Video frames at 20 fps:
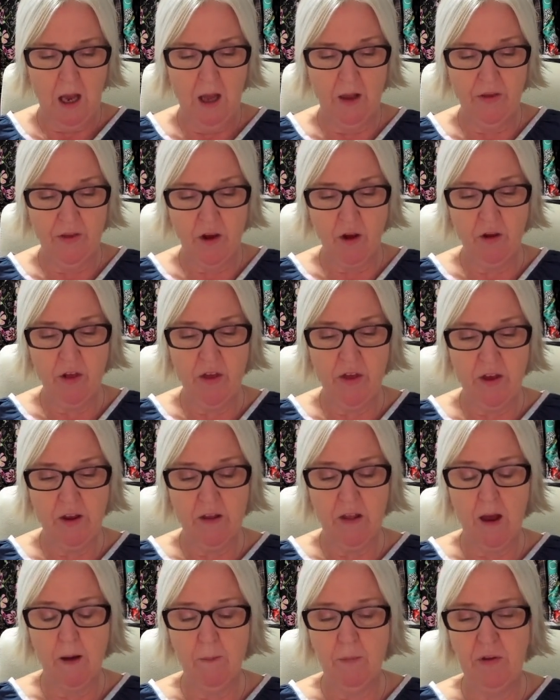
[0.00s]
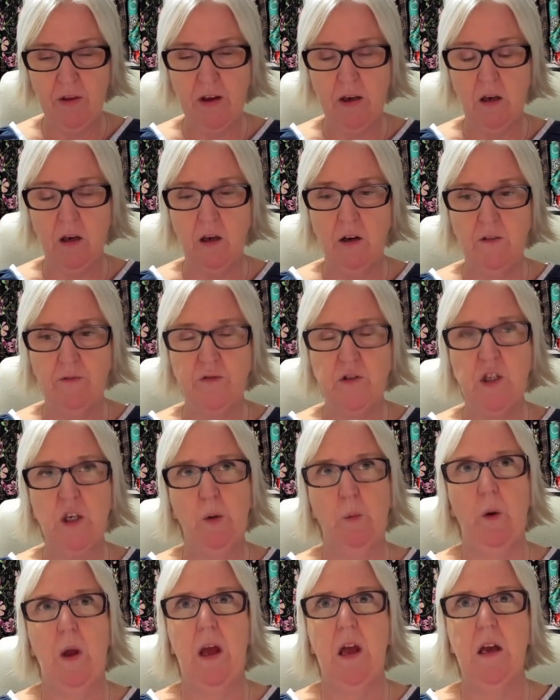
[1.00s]
And the other thing that I'm thinking of
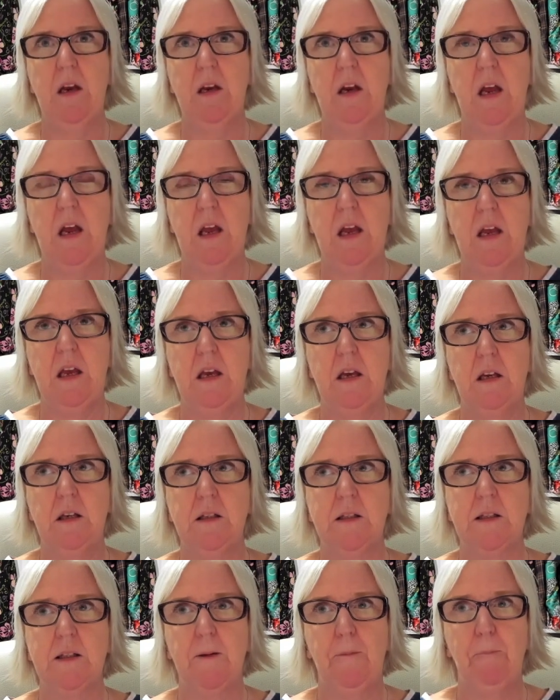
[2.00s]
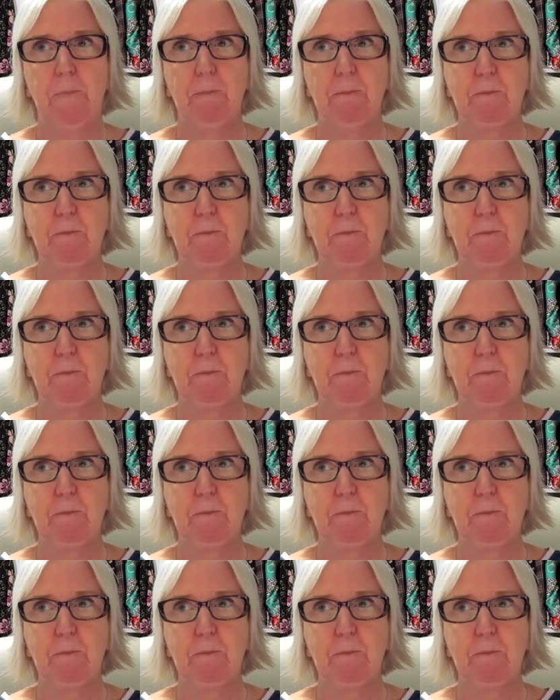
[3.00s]
doing is,